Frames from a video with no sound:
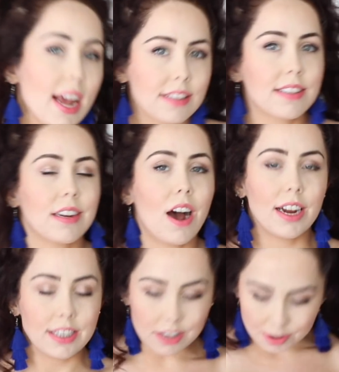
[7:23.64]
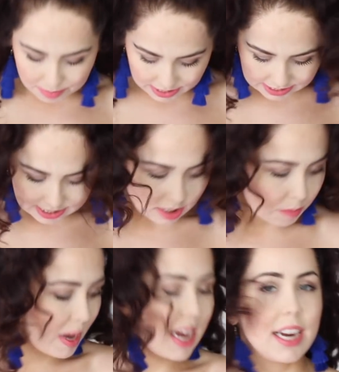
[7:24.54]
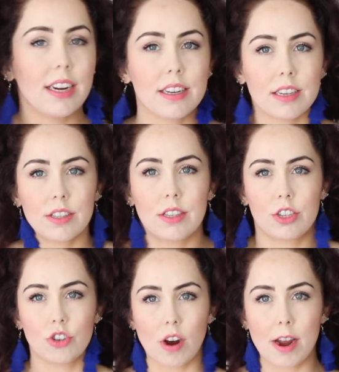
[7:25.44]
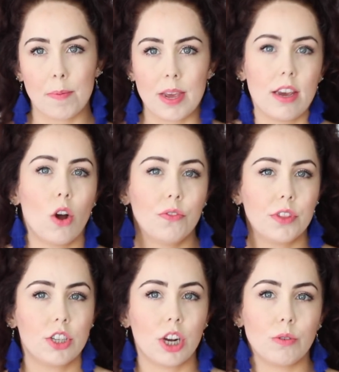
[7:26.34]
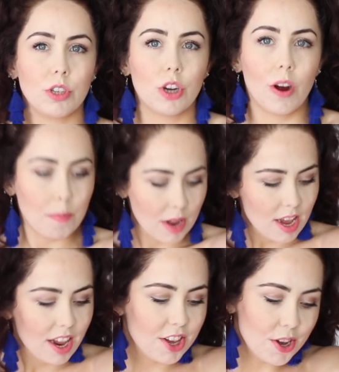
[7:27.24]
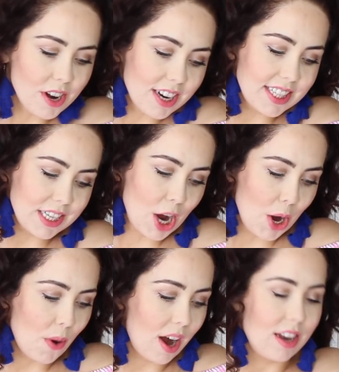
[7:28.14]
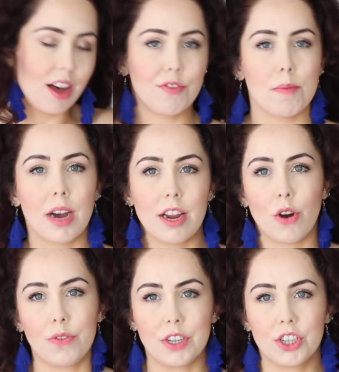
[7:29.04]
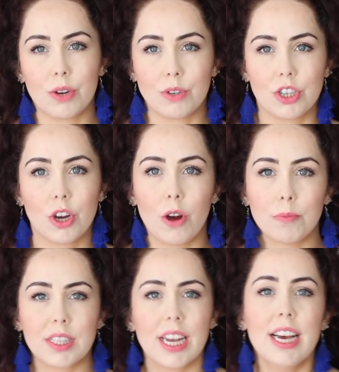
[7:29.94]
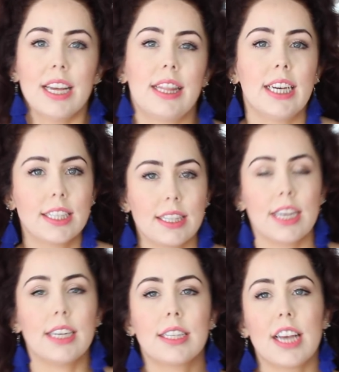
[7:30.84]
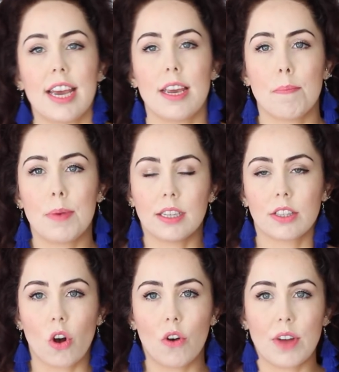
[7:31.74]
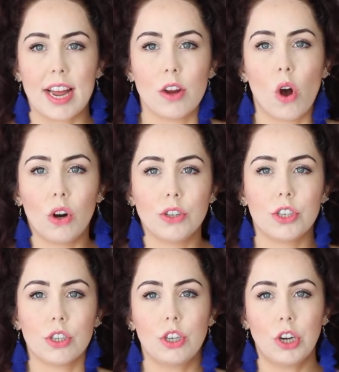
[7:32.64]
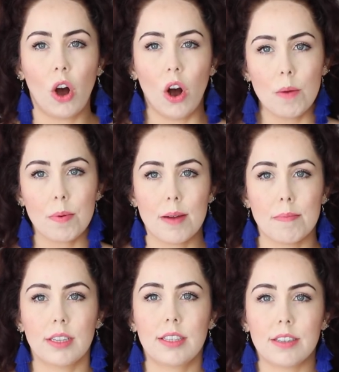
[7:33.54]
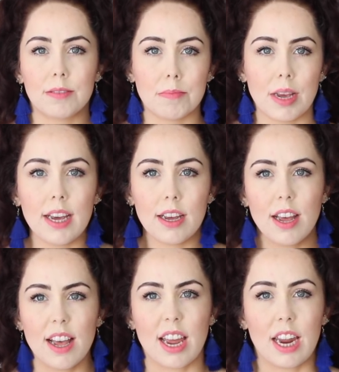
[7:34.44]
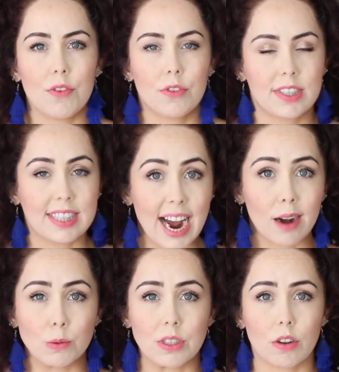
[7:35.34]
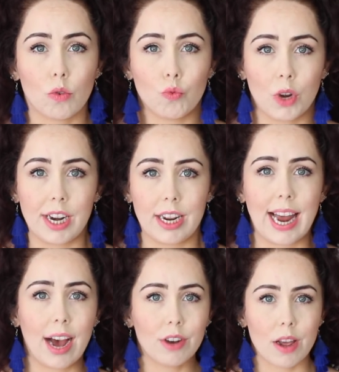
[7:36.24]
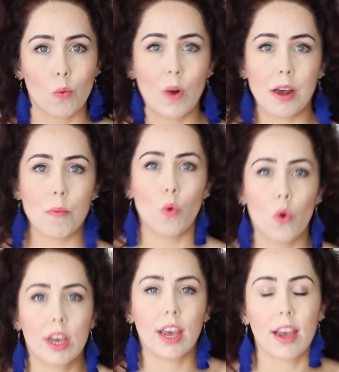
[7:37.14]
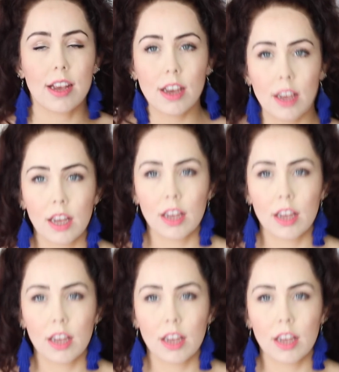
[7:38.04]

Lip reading: next item is this pink stripy off-the-shoulder top. You guys know I love my off-the-shoulder tops. This is a bit of an odd top, I must admit. It sounds really loud, like when I'm walking.